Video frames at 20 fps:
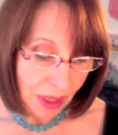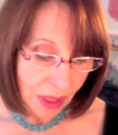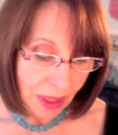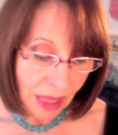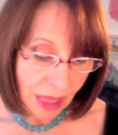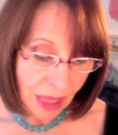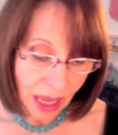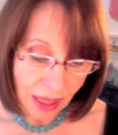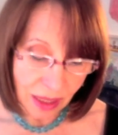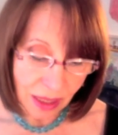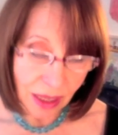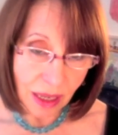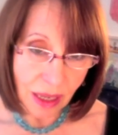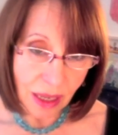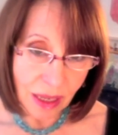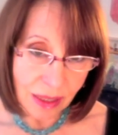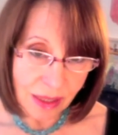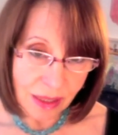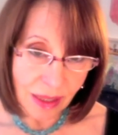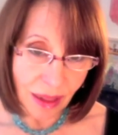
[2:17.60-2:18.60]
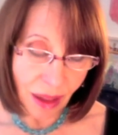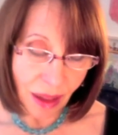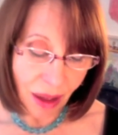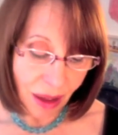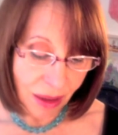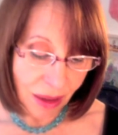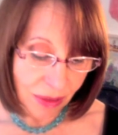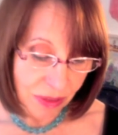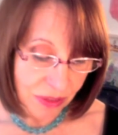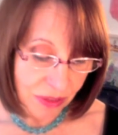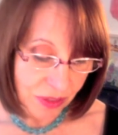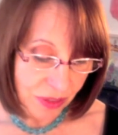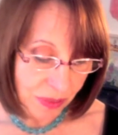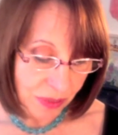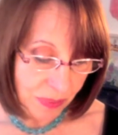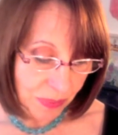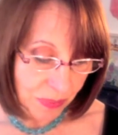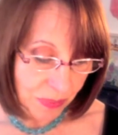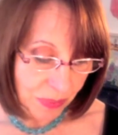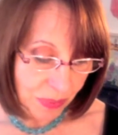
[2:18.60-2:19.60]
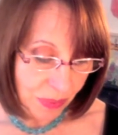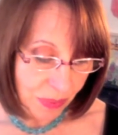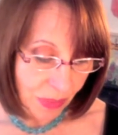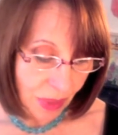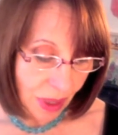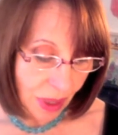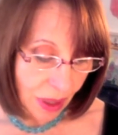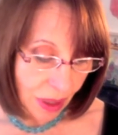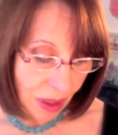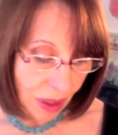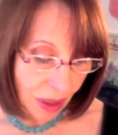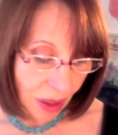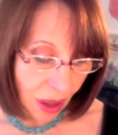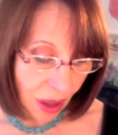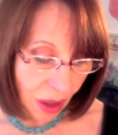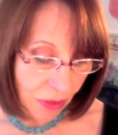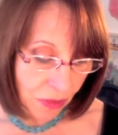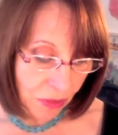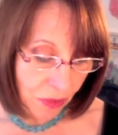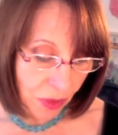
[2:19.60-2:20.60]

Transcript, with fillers: That is love. Love